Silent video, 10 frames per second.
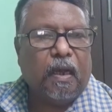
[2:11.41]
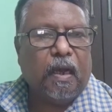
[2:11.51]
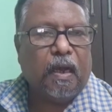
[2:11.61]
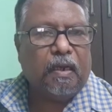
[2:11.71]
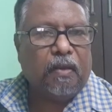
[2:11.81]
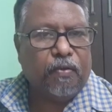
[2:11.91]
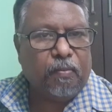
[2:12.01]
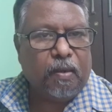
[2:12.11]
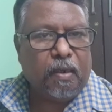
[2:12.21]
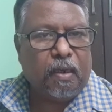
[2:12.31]
And the
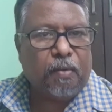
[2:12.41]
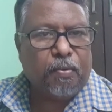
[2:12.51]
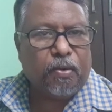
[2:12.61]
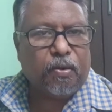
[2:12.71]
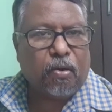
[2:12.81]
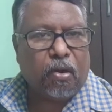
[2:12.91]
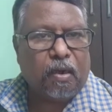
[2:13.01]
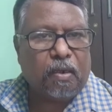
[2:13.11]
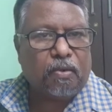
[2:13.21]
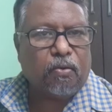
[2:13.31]
female reproductive
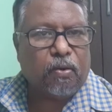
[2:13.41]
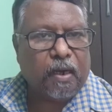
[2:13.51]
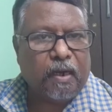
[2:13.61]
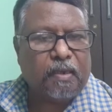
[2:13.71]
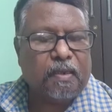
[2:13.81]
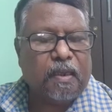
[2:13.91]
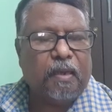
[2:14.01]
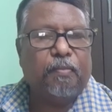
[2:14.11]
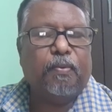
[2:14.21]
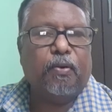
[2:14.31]
organs, gonads,
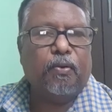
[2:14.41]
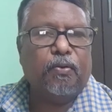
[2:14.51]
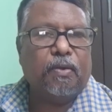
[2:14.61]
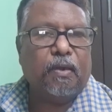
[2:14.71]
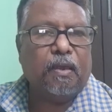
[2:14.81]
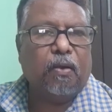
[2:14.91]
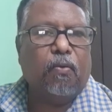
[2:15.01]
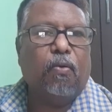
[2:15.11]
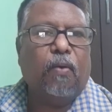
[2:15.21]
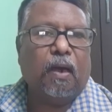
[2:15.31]
they produce the
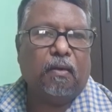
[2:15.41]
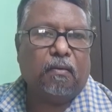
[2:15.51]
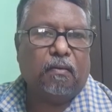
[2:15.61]
ova.